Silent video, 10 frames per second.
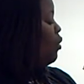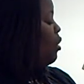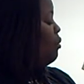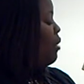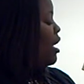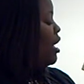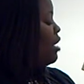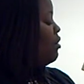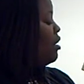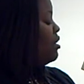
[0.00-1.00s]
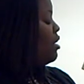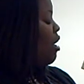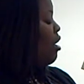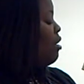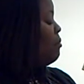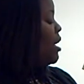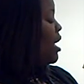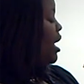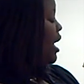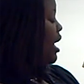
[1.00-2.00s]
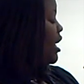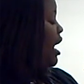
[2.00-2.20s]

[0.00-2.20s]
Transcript: Corduroy under his arm and